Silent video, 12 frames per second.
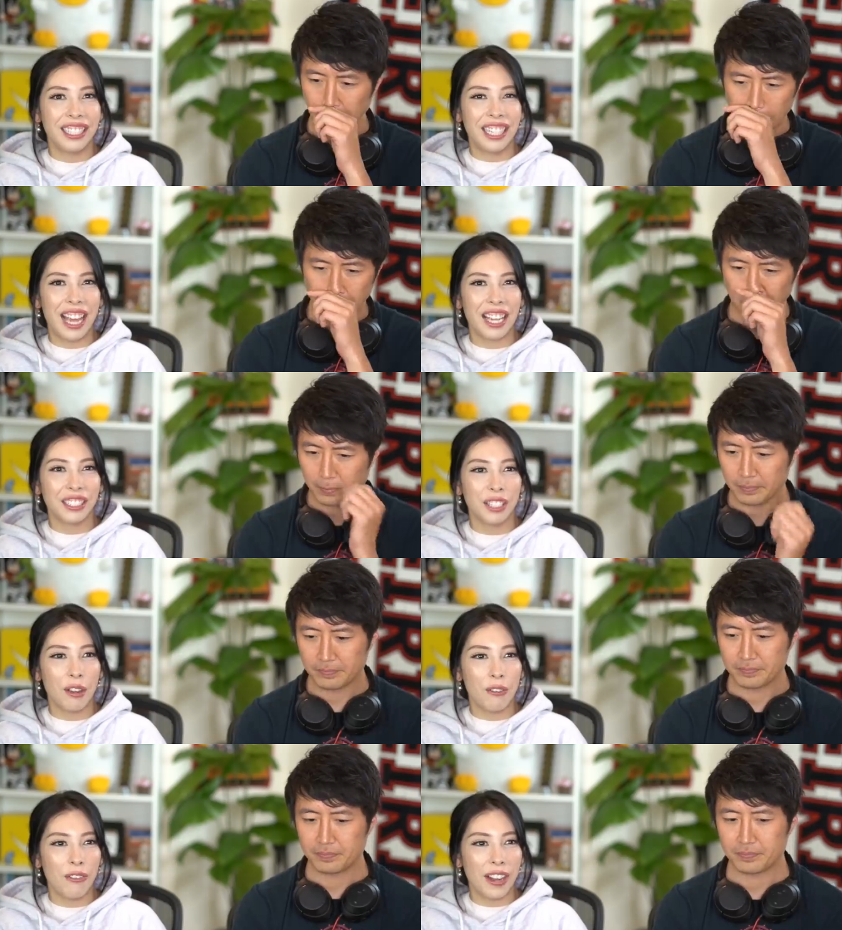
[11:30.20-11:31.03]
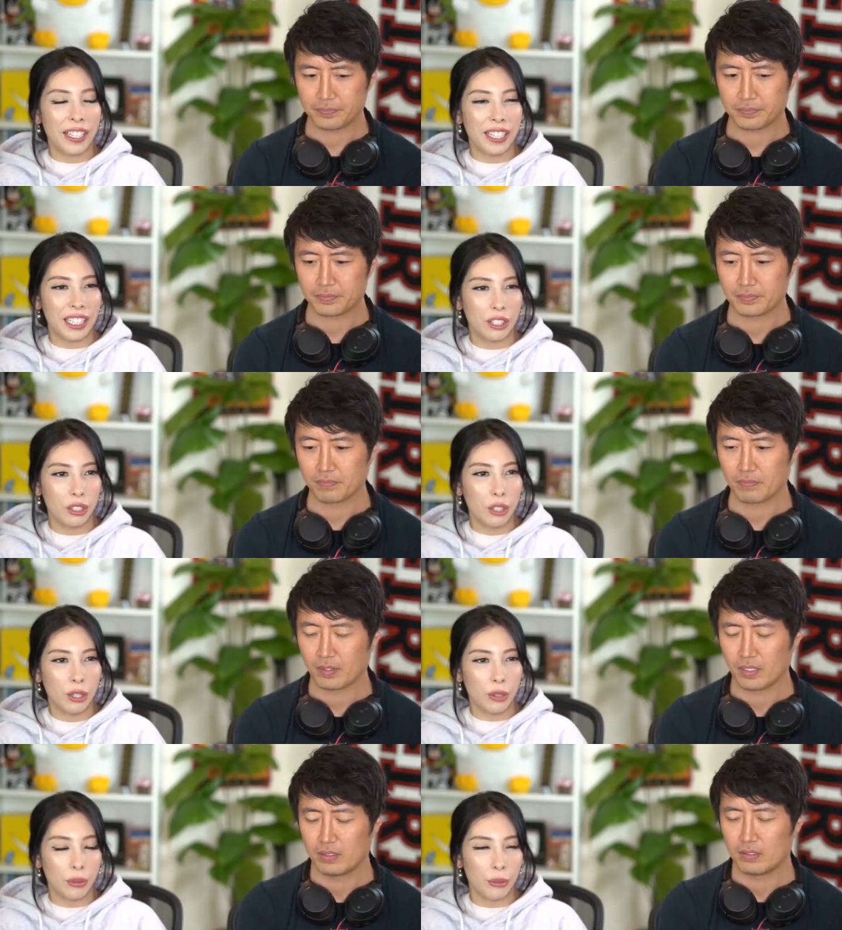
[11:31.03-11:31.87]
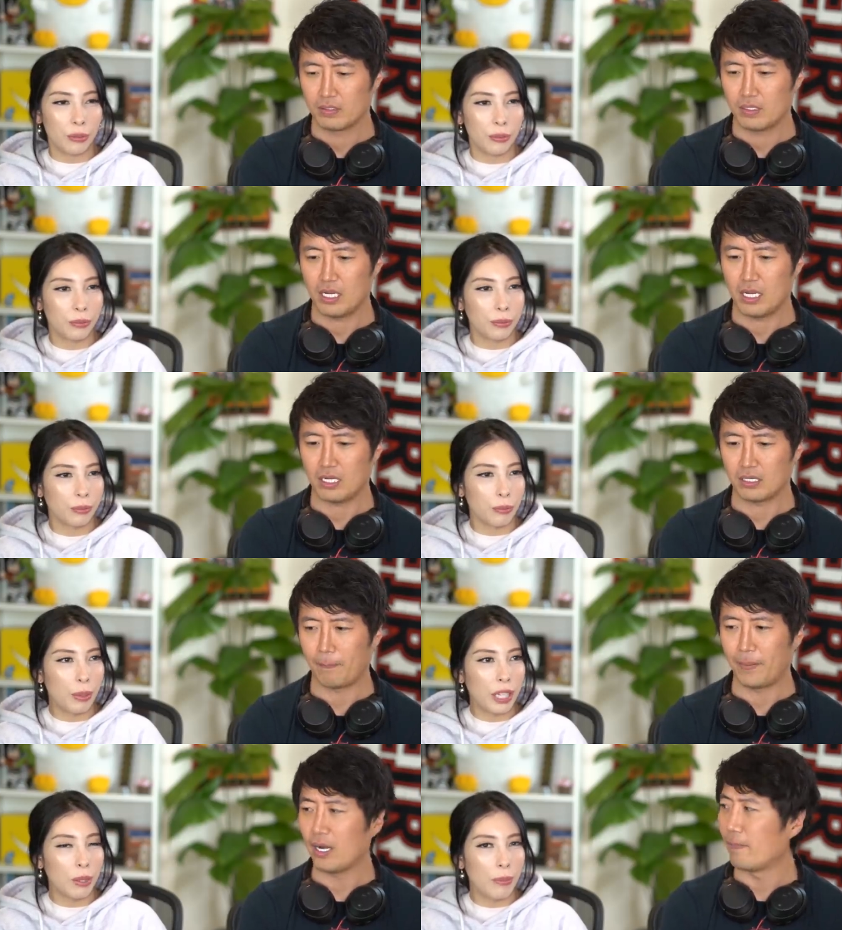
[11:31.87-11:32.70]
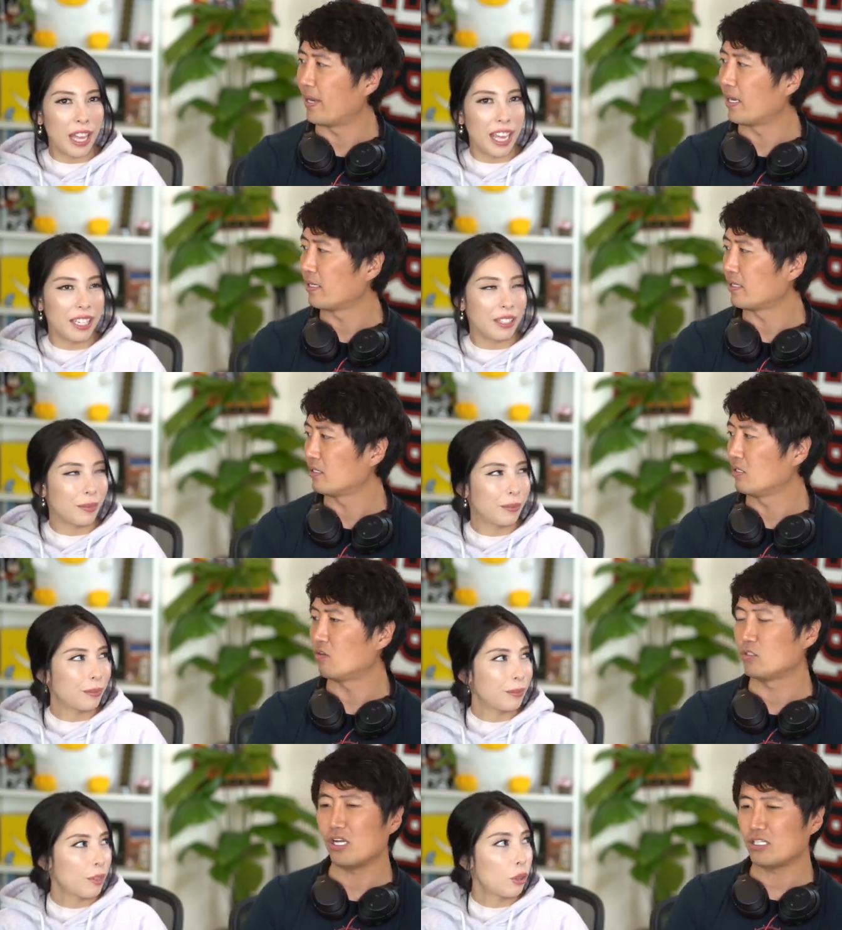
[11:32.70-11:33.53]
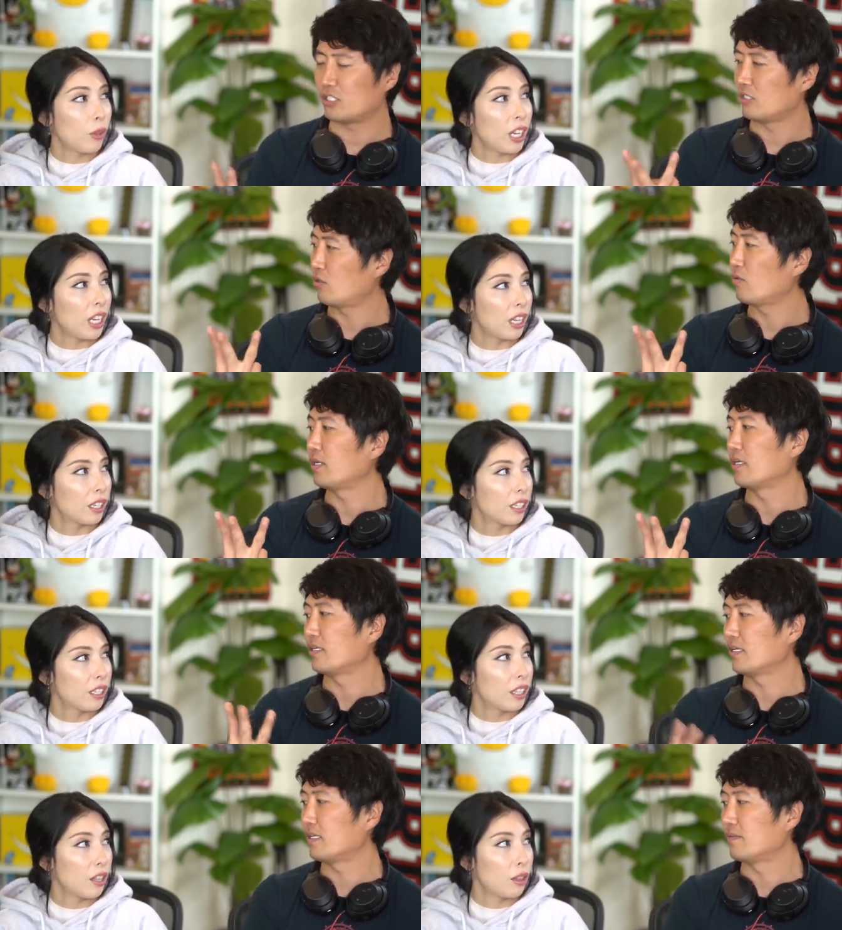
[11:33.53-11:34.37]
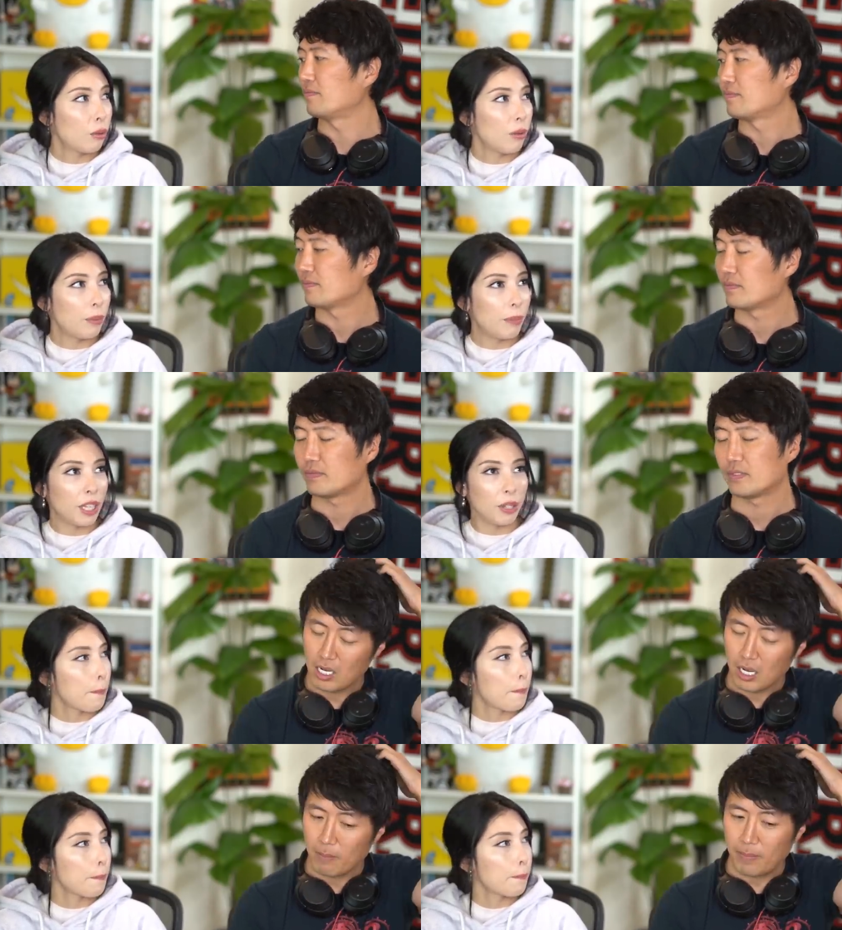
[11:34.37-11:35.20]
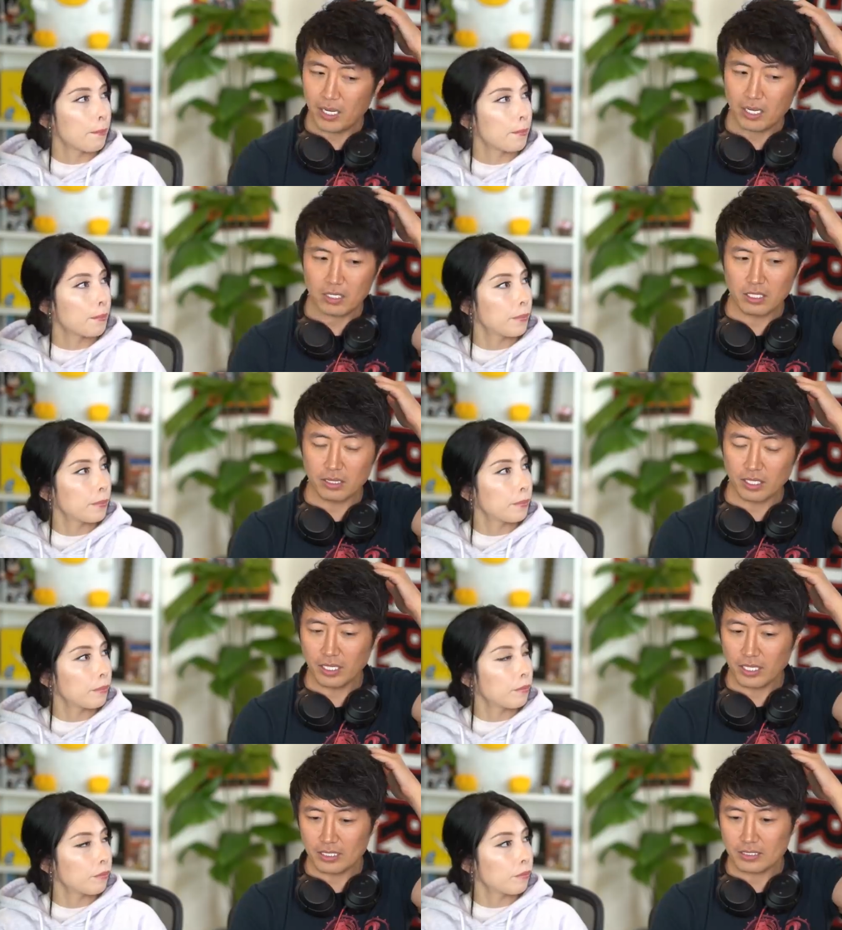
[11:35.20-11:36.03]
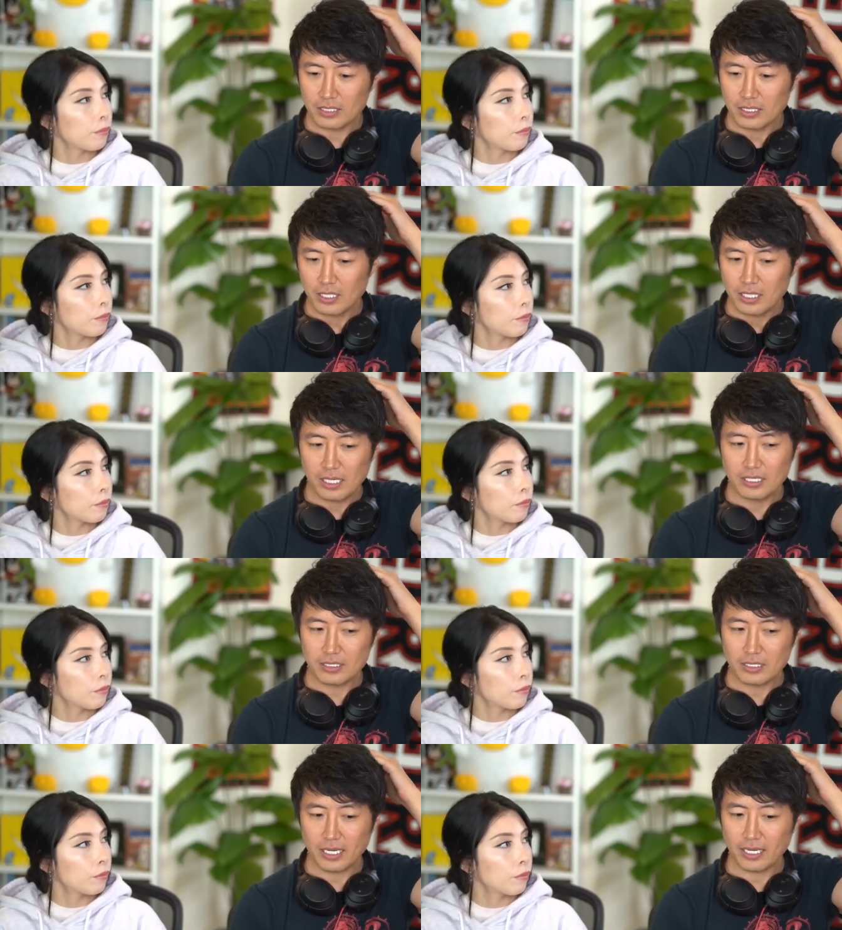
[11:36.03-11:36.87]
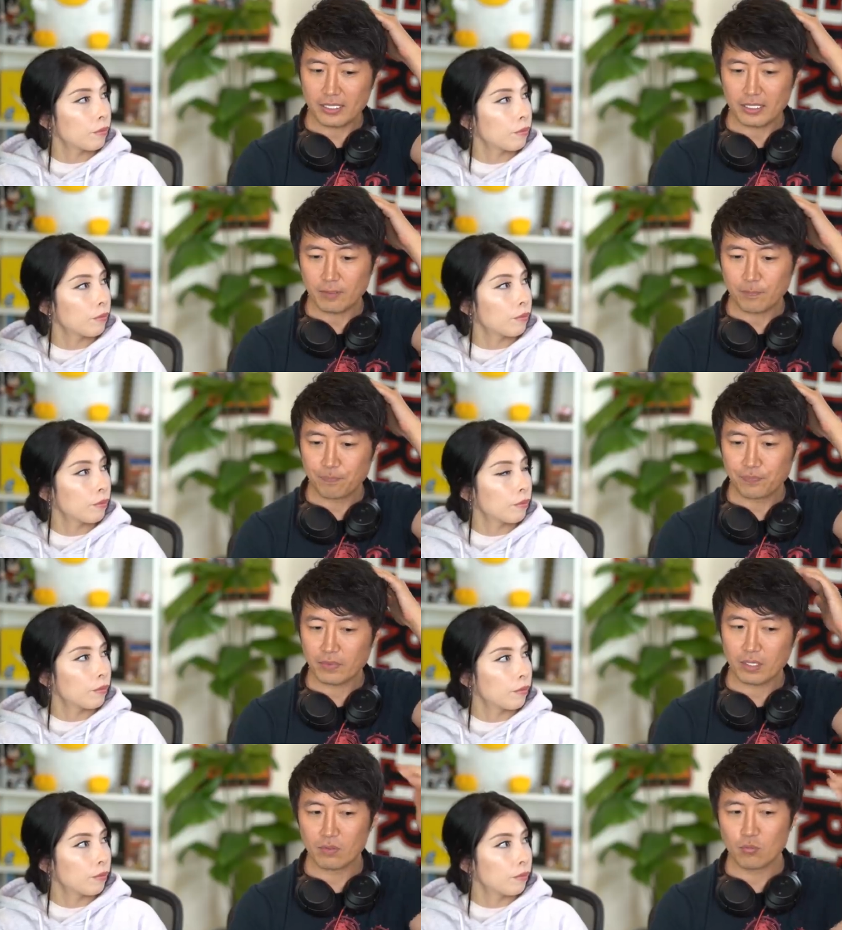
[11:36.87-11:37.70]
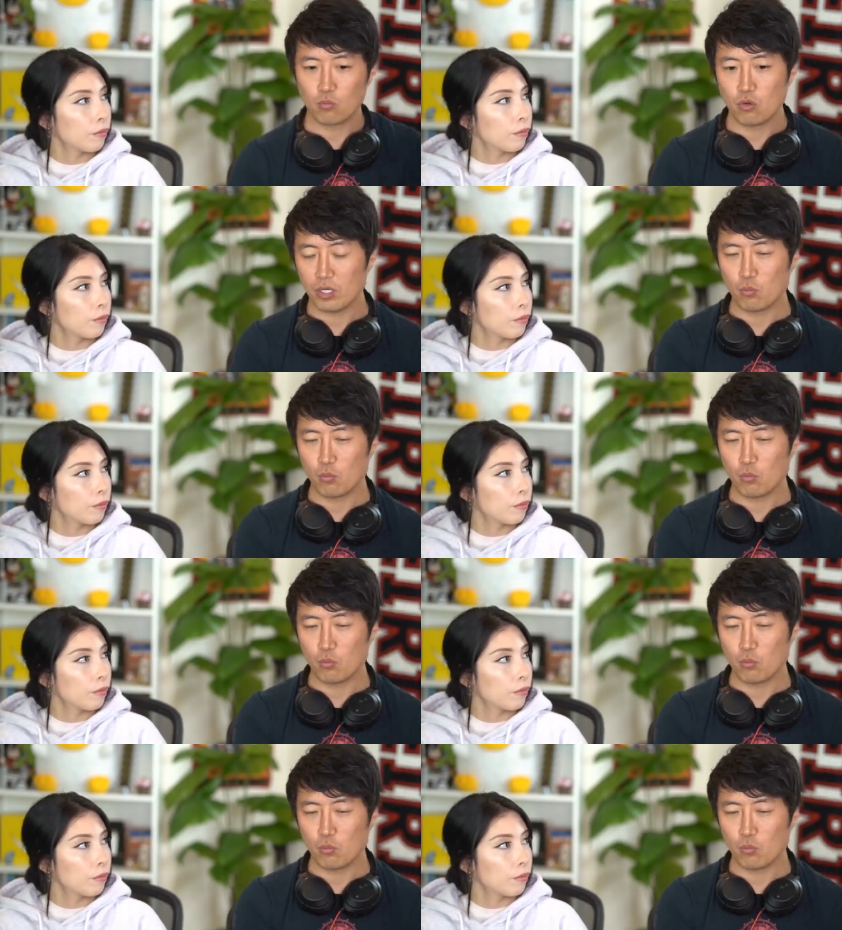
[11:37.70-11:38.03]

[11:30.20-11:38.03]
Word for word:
Speaker 1: he has to go fight these two.
Speaker 2: Uh, the
Speaker 1: Pillar, pillar men. men. No, not three. two, three. Yeah. Three Pillar Men.
Speaker 2: But the thing is, is like, what,